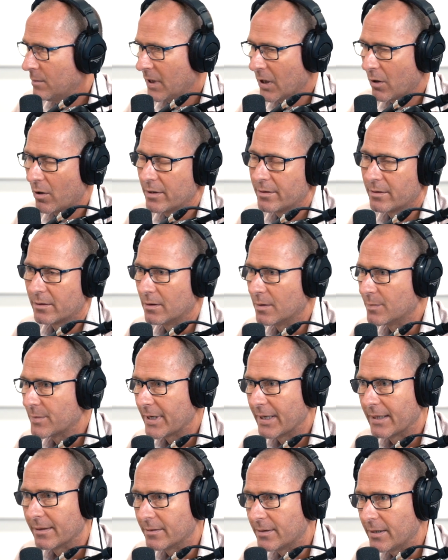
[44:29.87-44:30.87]
nine
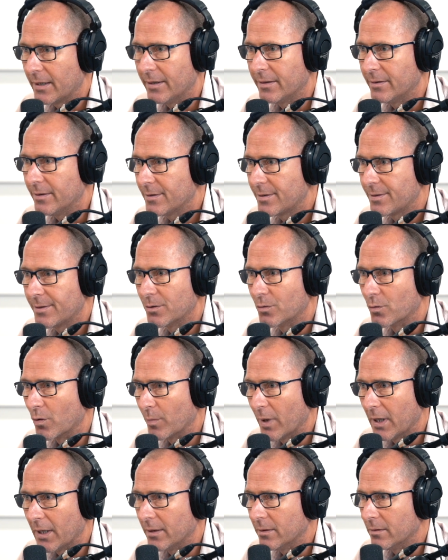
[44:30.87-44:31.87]
times out of 10, you still
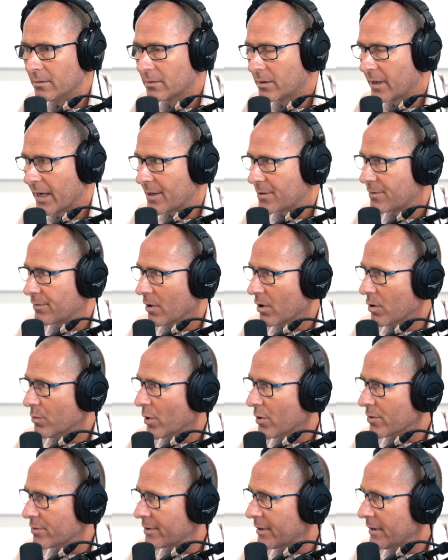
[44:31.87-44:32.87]
remain cash yeah. flow
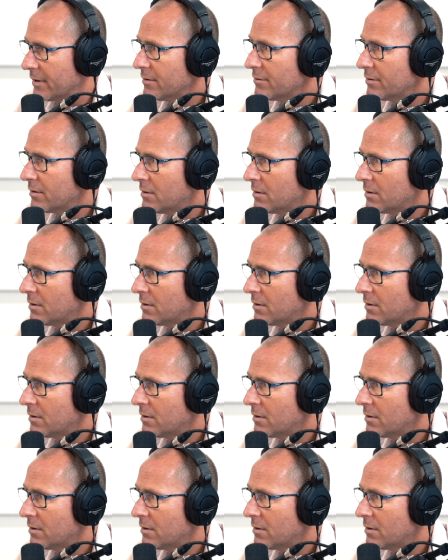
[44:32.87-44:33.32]
positive.